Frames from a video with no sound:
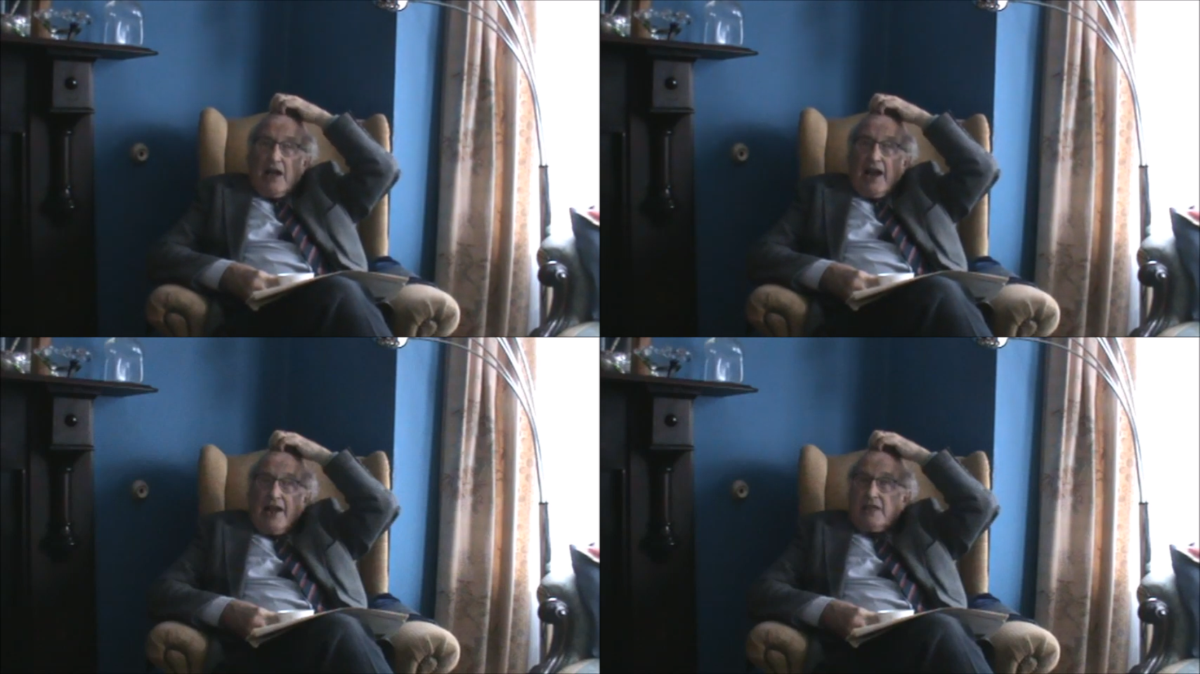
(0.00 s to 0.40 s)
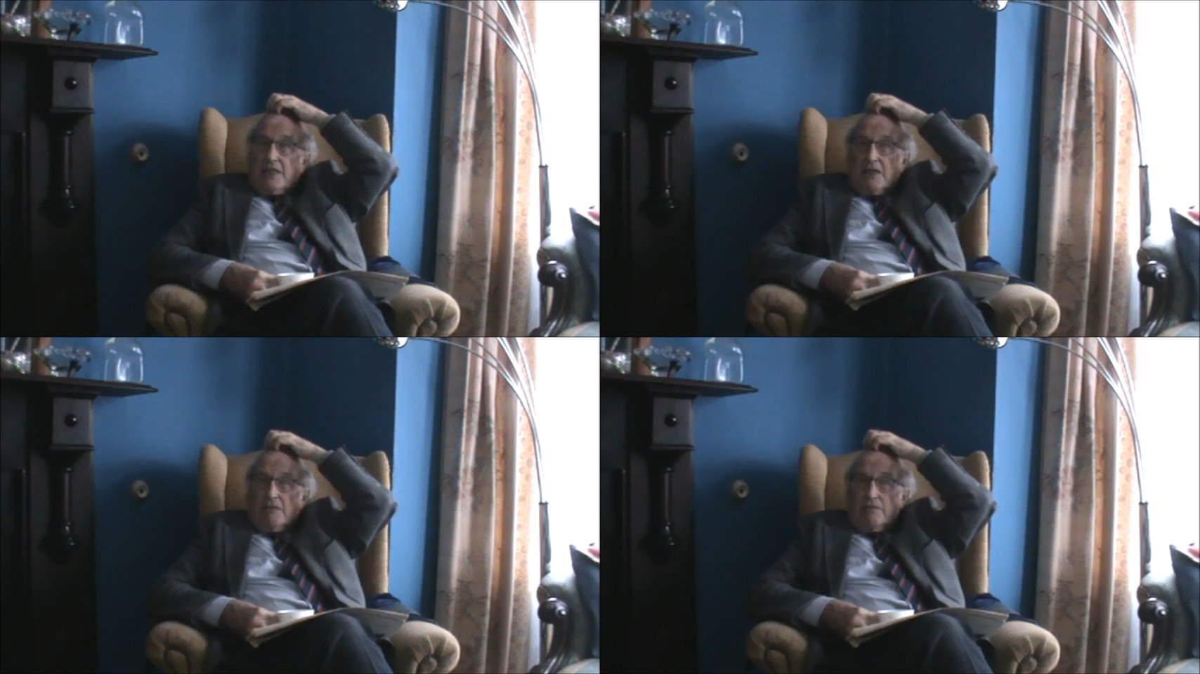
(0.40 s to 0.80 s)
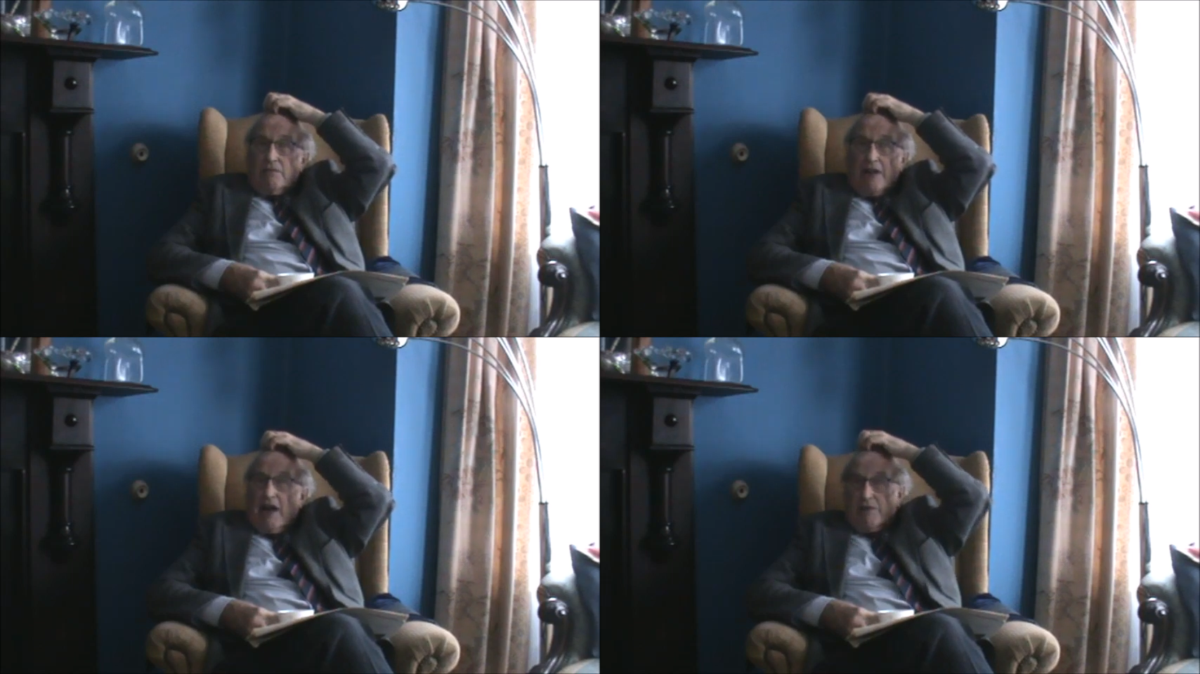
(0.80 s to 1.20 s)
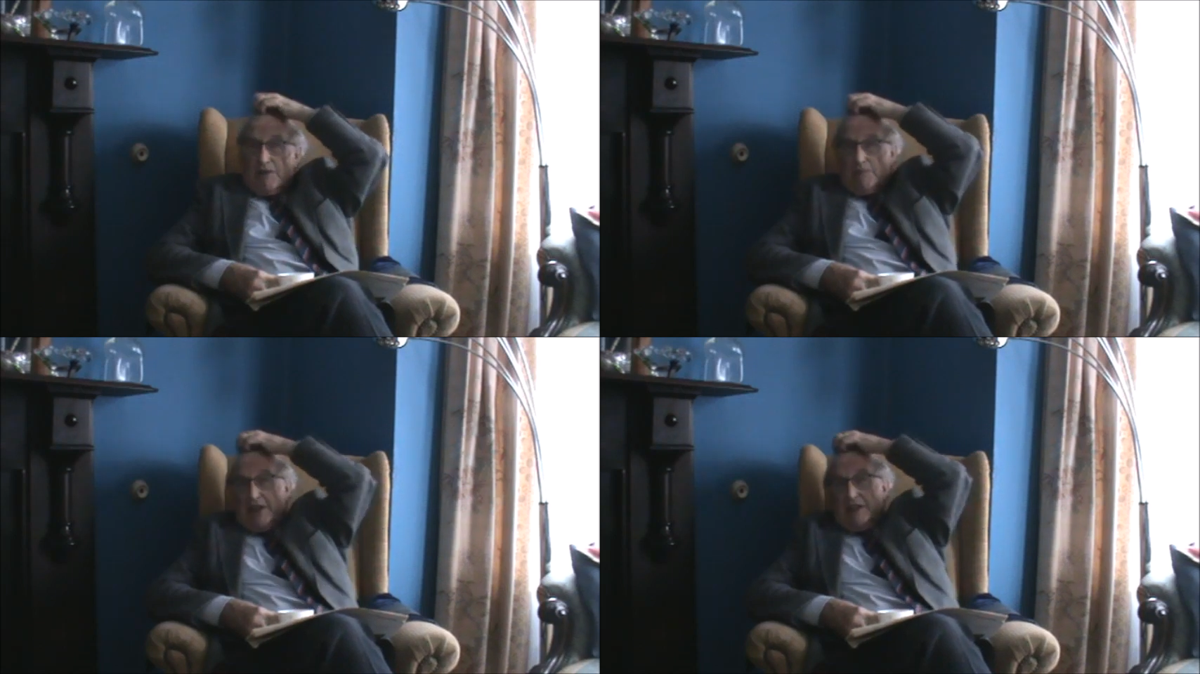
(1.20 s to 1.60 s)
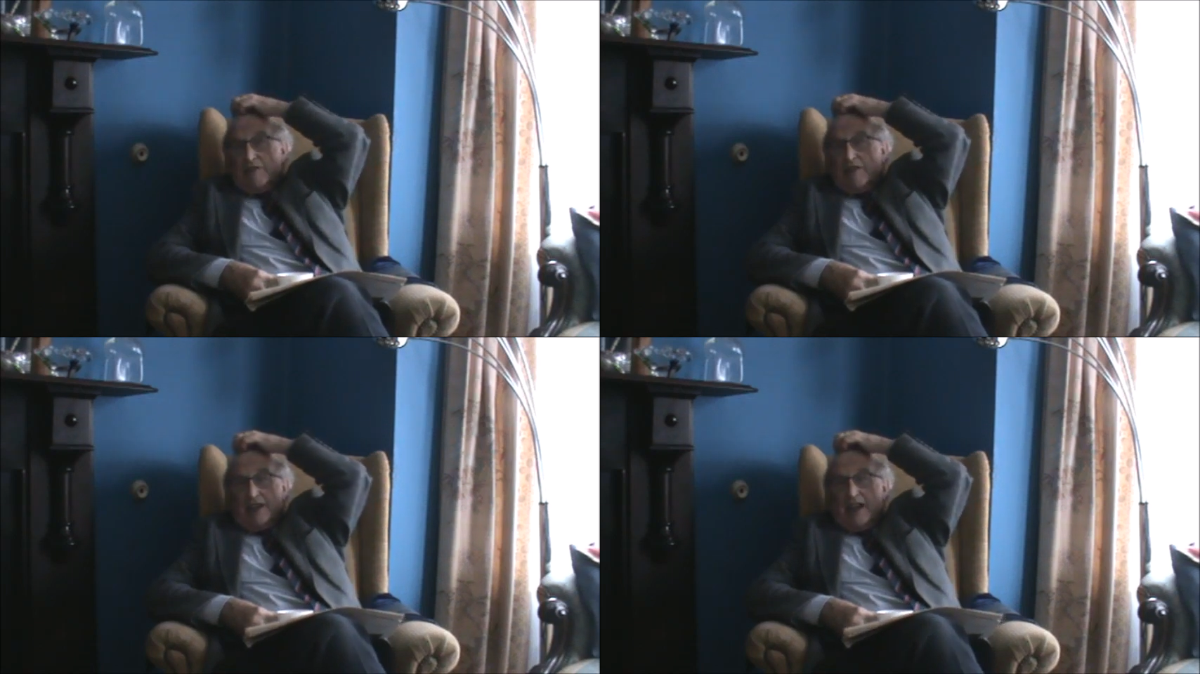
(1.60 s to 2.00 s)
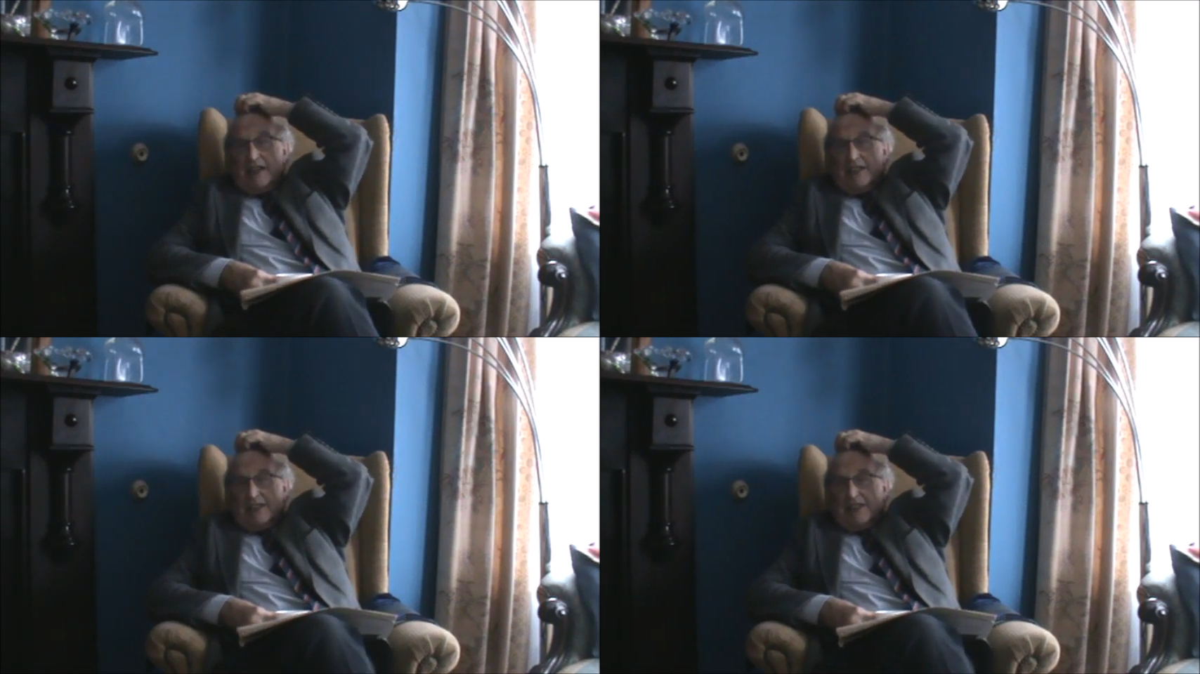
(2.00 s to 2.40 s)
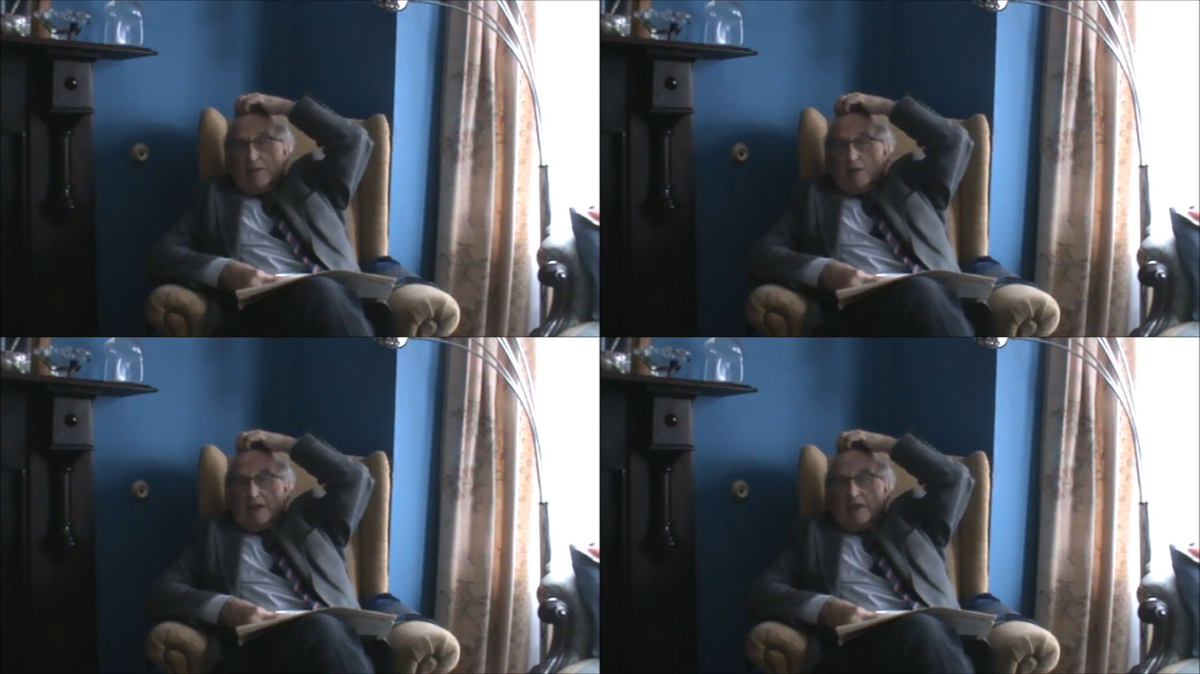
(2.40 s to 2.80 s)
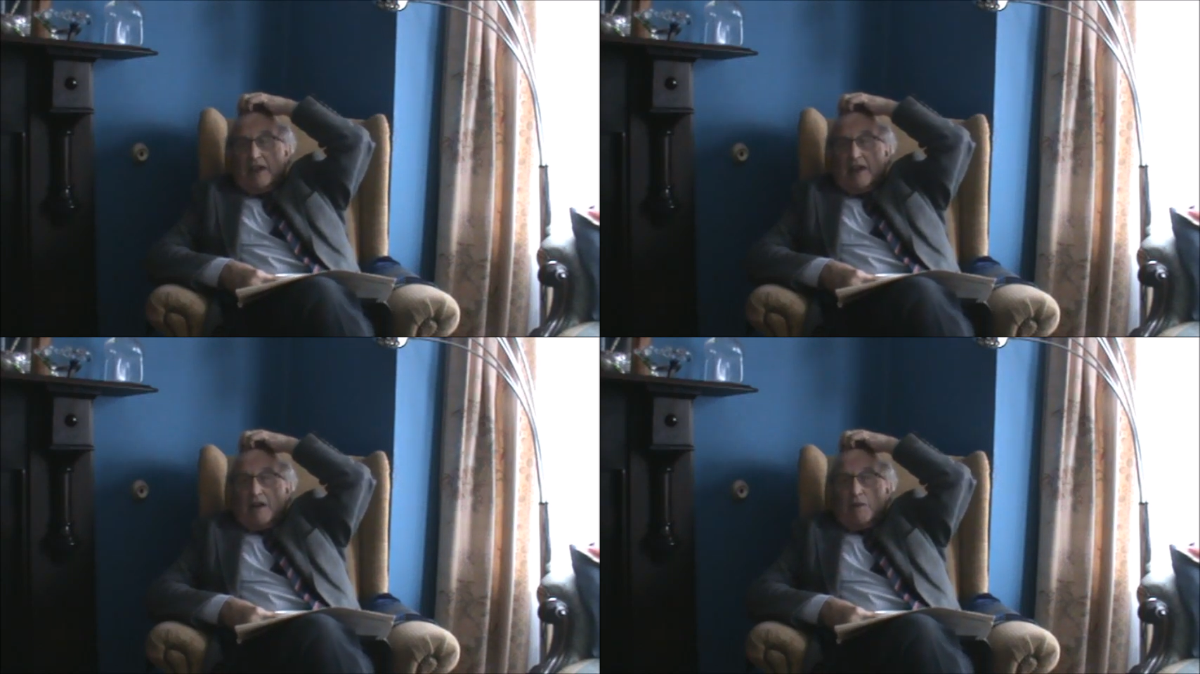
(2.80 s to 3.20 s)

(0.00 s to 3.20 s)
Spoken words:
And when I was in Britain in 1958-61,